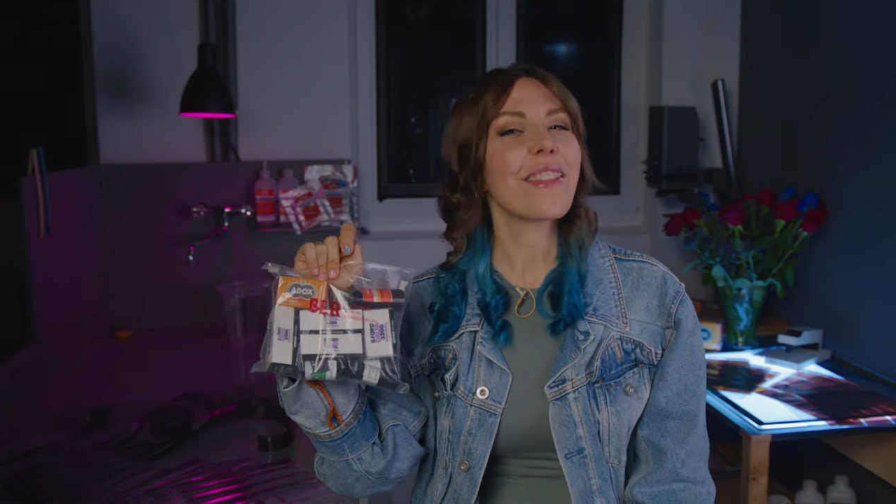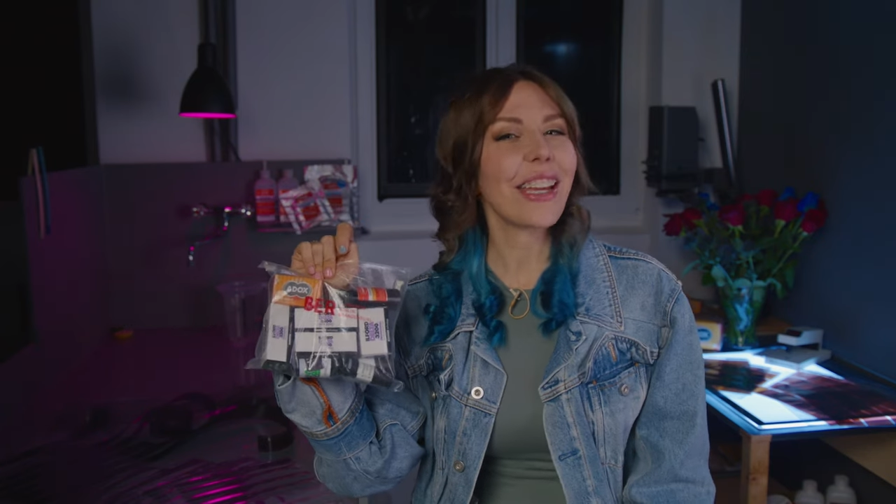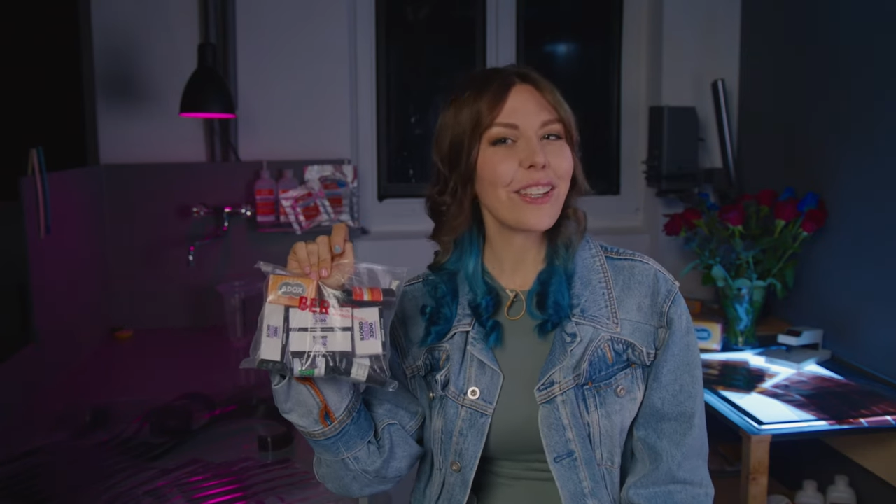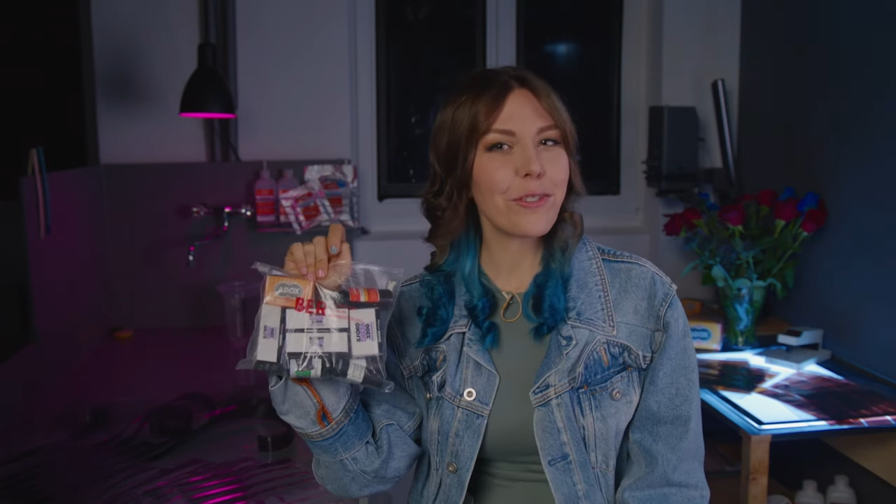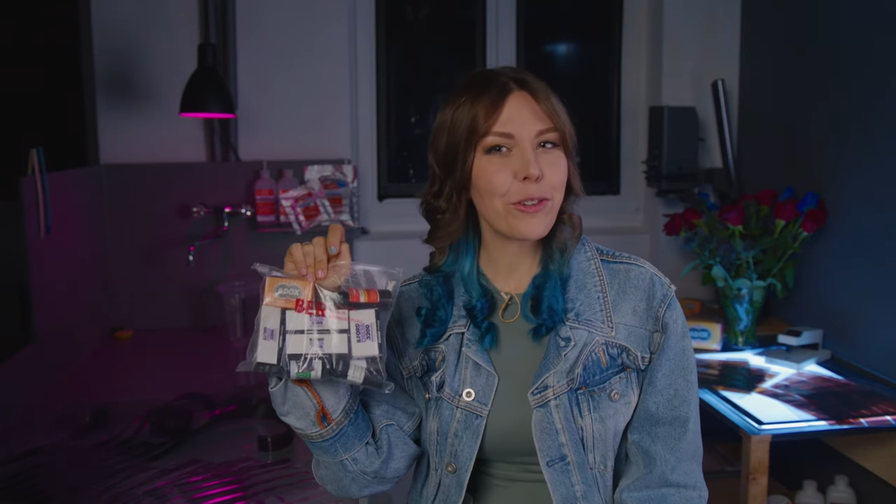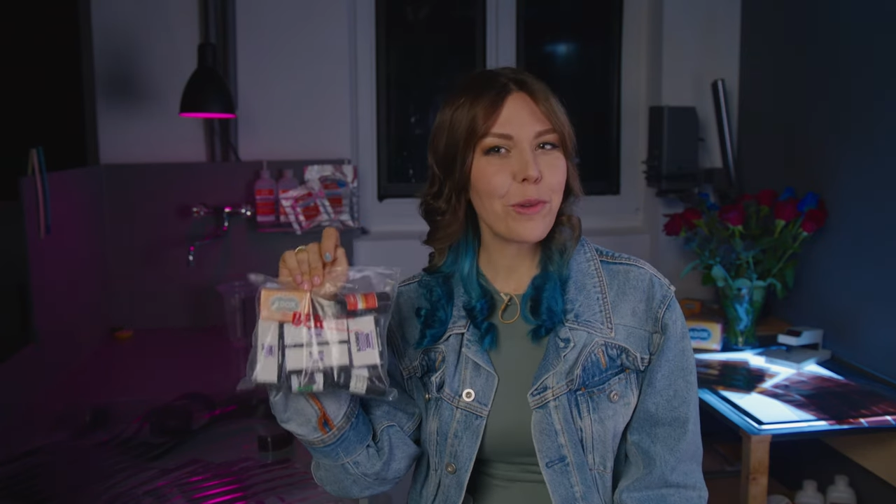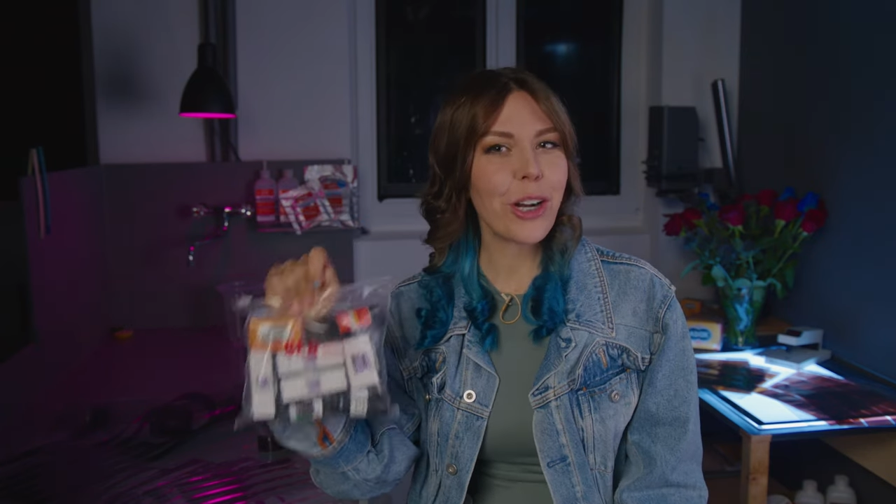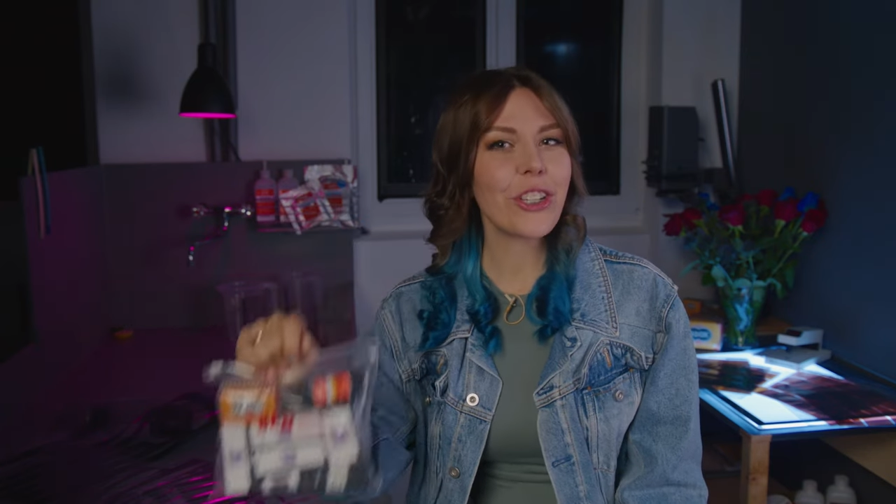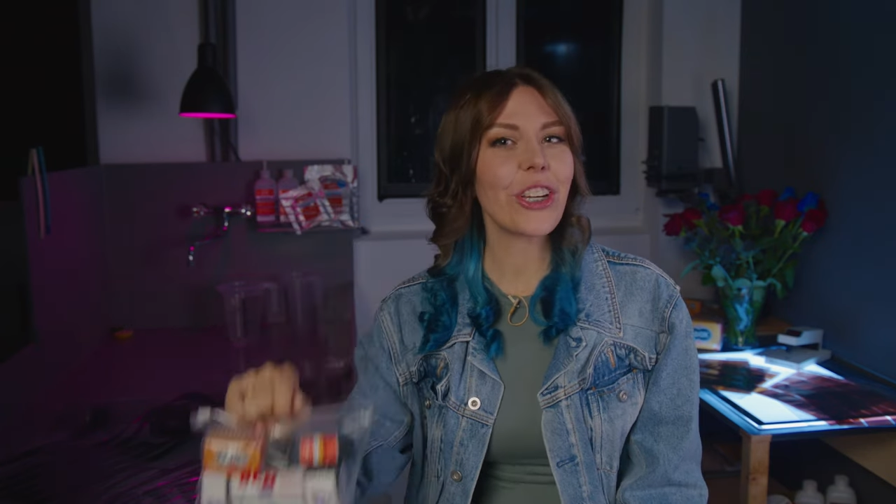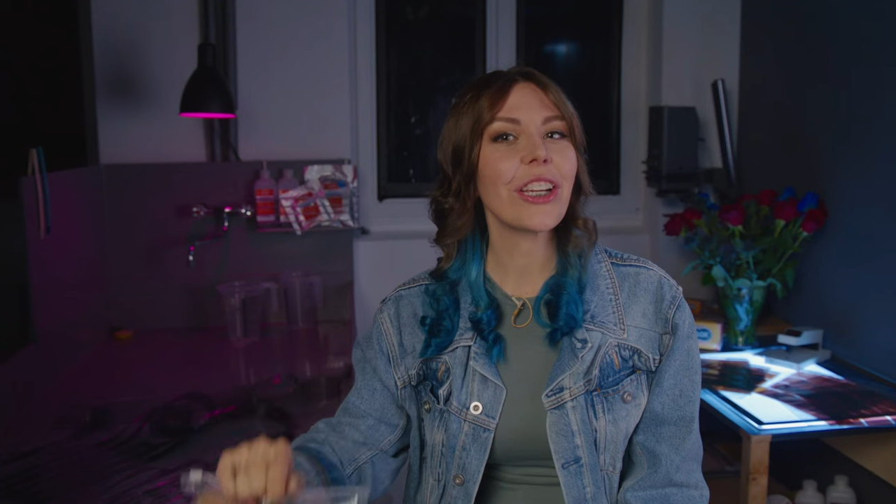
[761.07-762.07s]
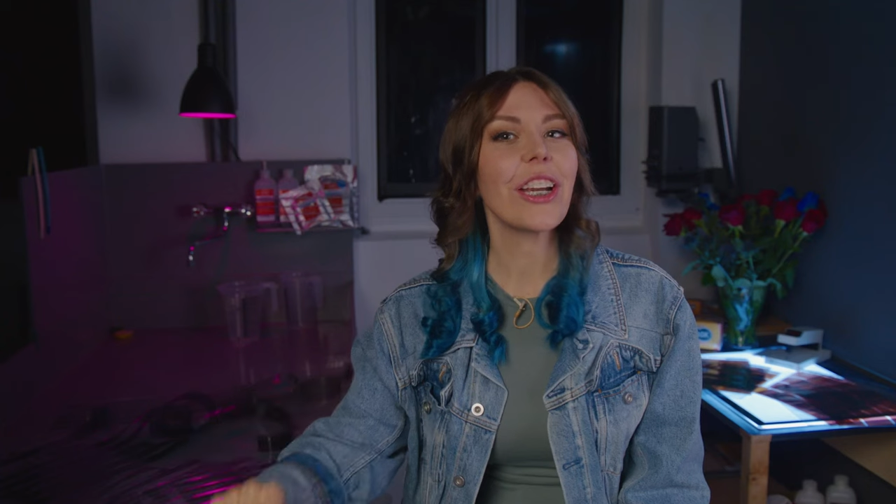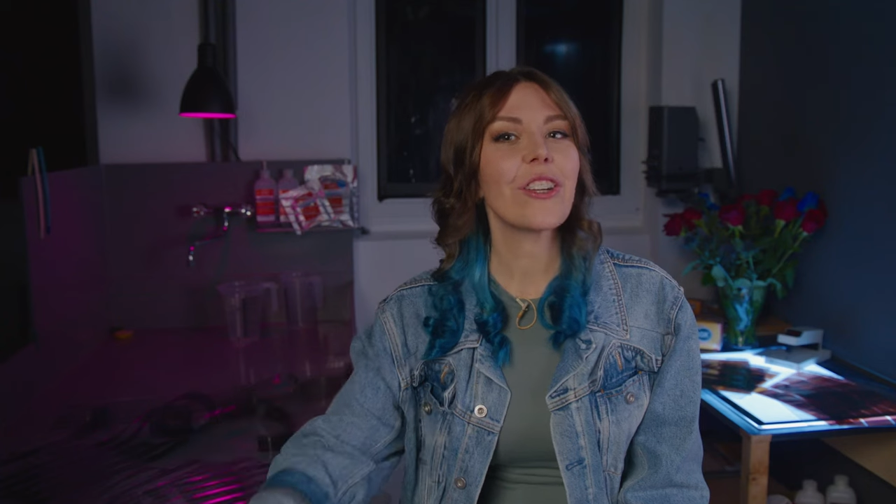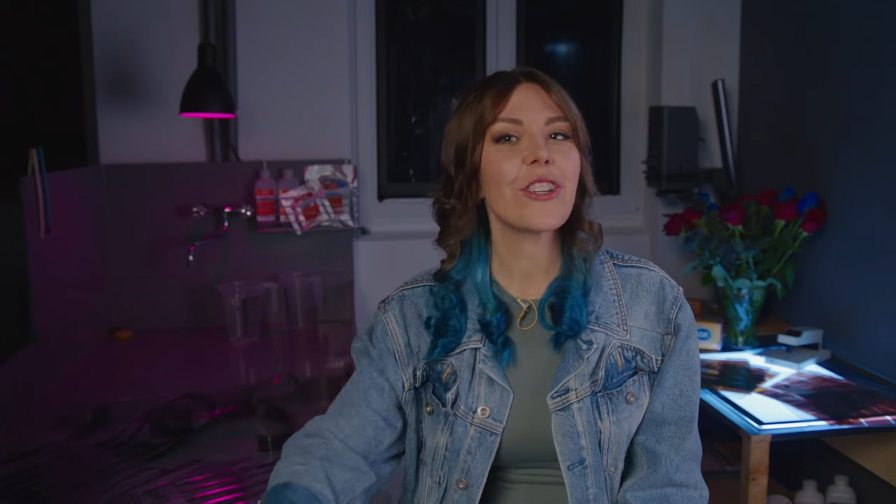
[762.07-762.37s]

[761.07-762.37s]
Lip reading: Thank you for watching,